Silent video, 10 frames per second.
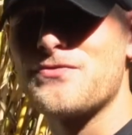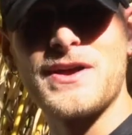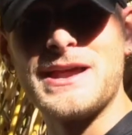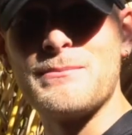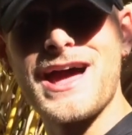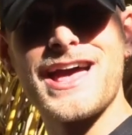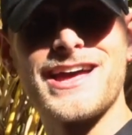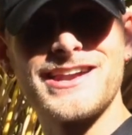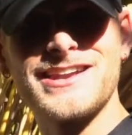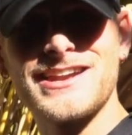in my
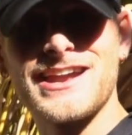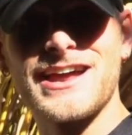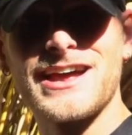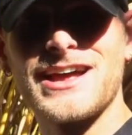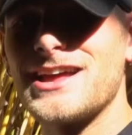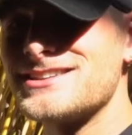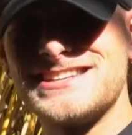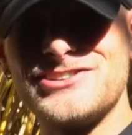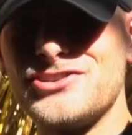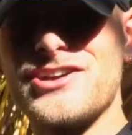head,
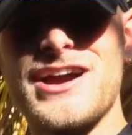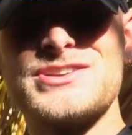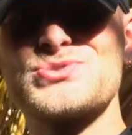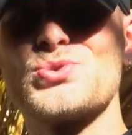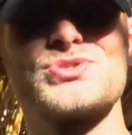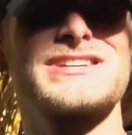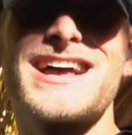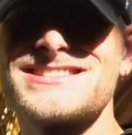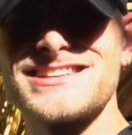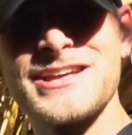senior year of high school,
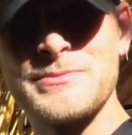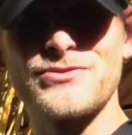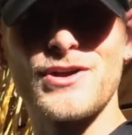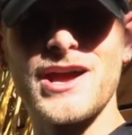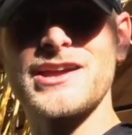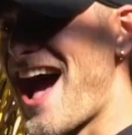sky's the limit, right?